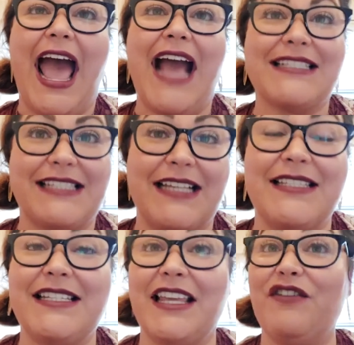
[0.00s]
access,
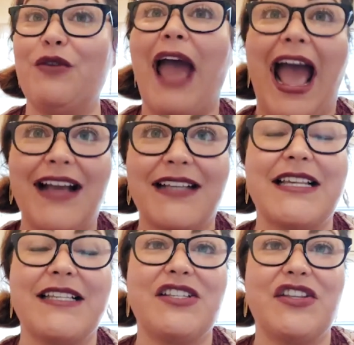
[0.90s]
to give you
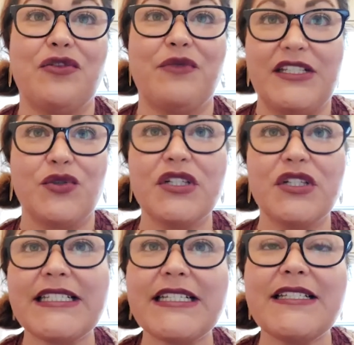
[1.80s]
access to the
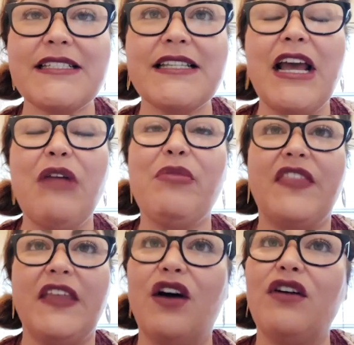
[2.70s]
resources. But
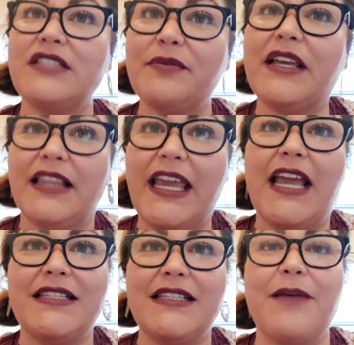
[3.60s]
then ultimately,
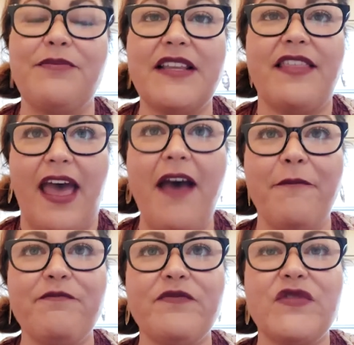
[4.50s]
it's up to
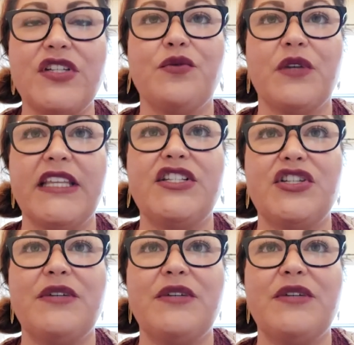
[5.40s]
them to really do what